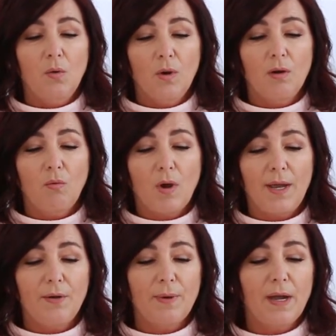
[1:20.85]
We're gonna
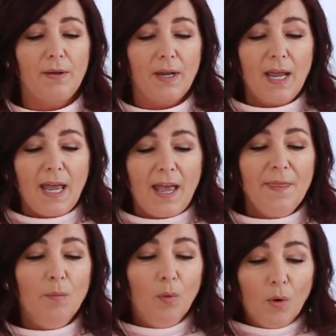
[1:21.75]
wind around. And
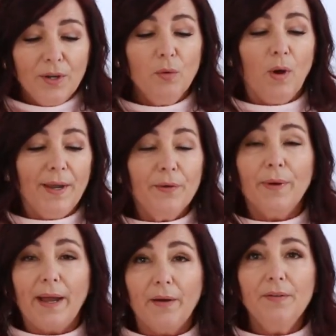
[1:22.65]
the more you wind
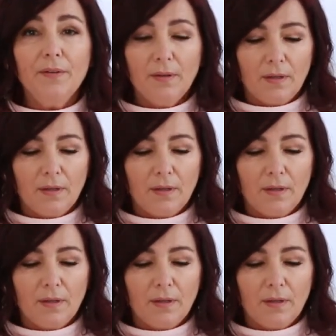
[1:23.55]
around,